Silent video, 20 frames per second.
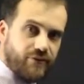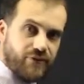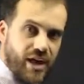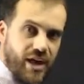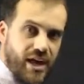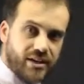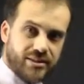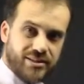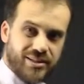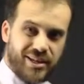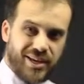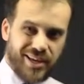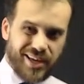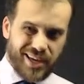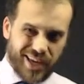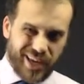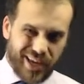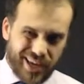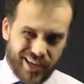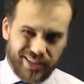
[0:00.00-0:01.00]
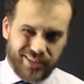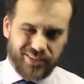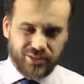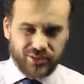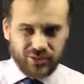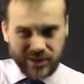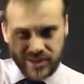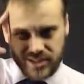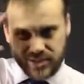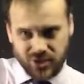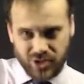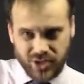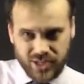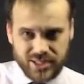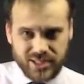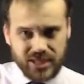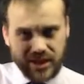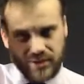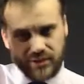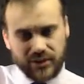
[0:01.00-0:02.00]
fact and this
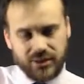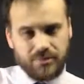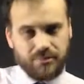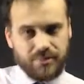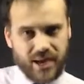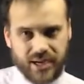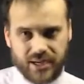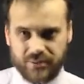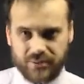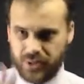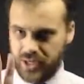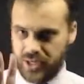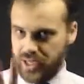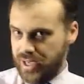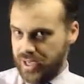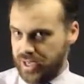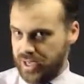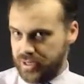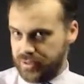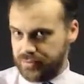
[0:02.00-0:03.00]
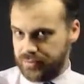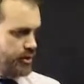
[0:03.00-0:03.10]
idea in the back of my head.